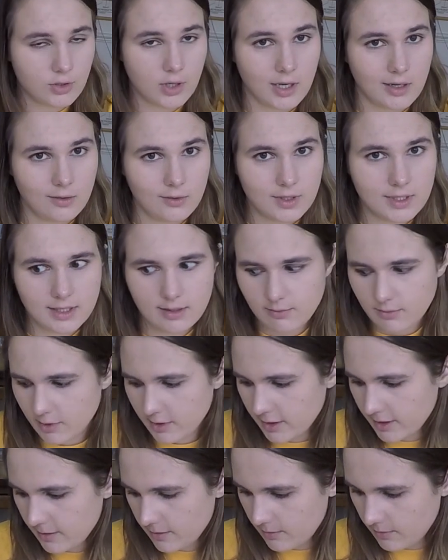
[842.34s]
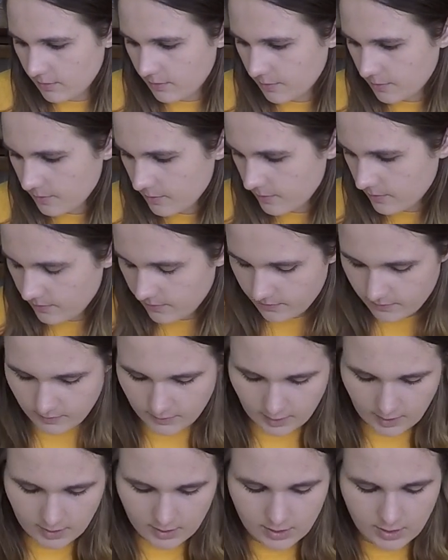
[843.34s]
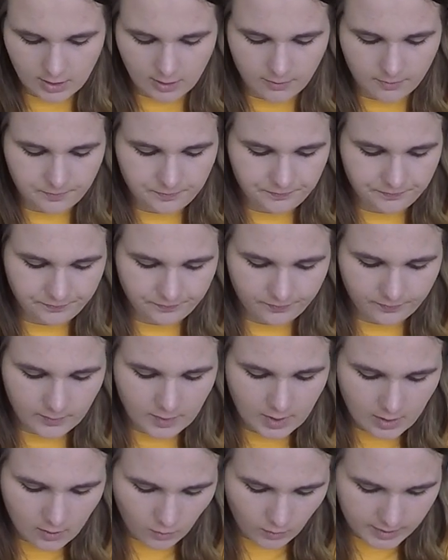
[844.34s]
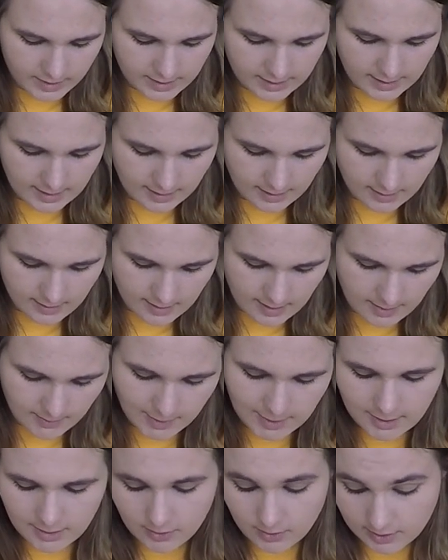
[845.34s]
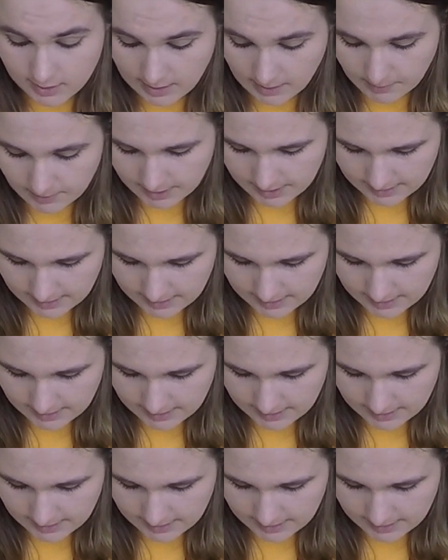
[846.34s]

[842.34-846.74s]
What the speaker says: try to assemble it. So once again, I'm going to use double